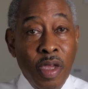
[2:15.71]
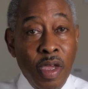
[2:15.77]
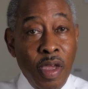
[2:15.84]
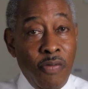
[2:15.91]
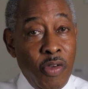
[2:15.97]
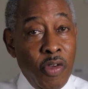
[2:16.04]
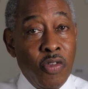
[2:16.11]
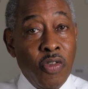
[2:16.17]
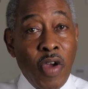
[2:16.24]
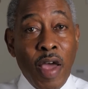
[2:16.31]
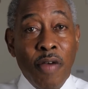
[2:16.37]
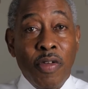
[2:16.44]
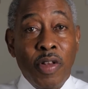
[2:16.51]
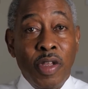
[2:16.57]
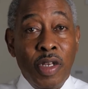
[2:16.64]
If you
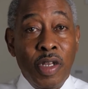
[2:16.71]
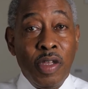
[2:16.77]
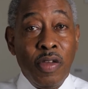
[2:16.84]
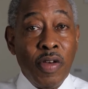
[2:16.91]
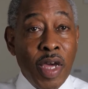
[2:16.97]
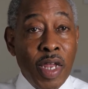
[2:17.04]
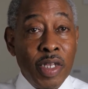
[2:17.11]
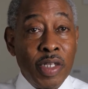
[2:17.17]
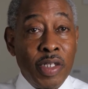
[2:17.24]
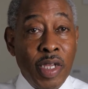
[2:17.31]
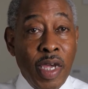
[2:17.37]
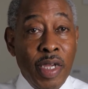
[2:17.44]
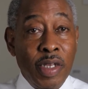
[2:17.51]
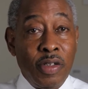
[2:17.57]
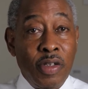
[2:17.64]
travel in the United
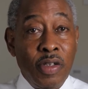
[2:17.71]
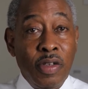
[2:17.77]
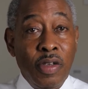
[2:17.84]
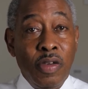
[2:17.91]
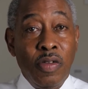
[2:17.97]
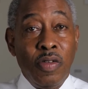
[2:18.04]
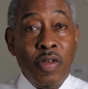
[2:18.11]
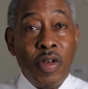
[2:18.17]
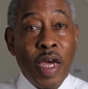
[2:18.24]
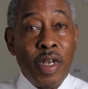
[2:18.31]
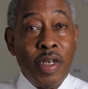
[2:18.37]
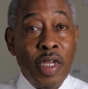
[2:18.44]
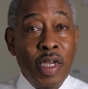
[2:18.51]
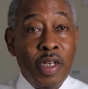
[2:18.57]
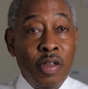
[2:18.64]
States, you do
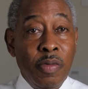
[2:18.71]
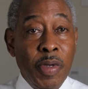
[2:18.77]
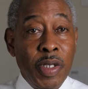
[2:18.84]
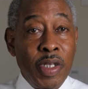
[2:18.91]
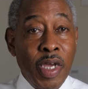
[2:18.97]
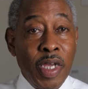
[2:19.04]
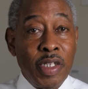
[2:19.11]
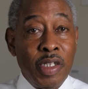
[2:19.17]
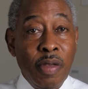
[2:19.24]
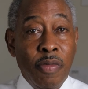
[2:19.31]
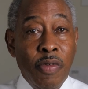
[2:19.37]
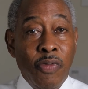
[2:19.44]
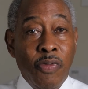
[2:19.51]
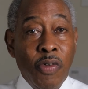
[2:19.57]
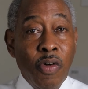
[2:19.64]
not need to be tested
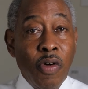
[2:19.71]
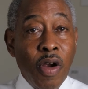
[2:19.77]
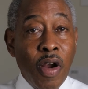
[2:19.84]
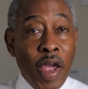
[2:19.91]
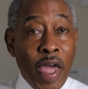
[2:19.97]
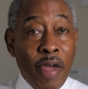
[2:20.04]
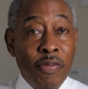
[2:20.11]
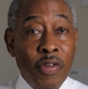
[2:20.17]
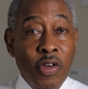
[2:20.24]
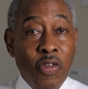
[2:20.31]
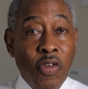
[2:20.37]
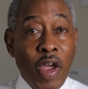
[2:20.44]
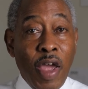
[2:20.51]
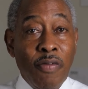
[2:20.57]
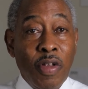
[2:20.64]
before or after
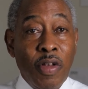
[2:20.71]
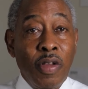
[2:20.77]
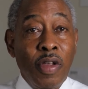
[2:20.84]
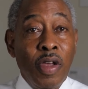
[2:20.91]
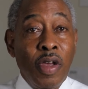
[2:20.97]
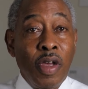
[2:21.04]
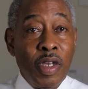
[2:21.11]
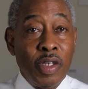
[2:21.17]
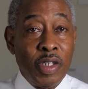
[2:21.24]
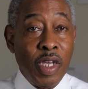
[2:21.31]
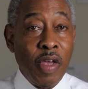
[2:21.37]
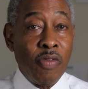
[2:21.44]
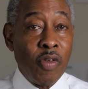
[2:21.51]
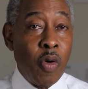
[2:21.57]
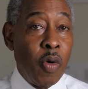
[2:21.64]
travel or
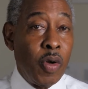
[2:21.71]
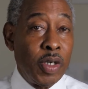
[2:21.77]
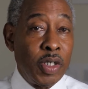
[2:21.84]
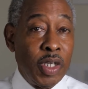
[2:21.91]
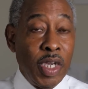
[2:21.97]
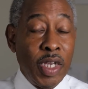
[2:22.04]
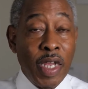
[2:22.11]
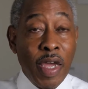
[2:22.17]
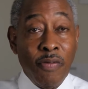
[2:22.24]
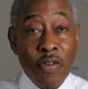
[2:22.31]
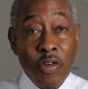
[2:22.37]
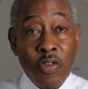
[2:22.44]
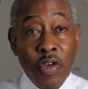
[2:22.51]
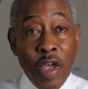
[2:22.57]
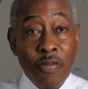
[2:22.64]
self-quarantine
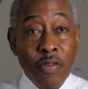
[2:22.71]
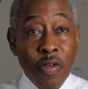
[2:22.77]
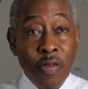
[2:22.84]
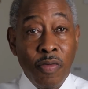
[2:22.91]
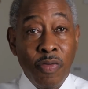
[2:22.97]
after travel.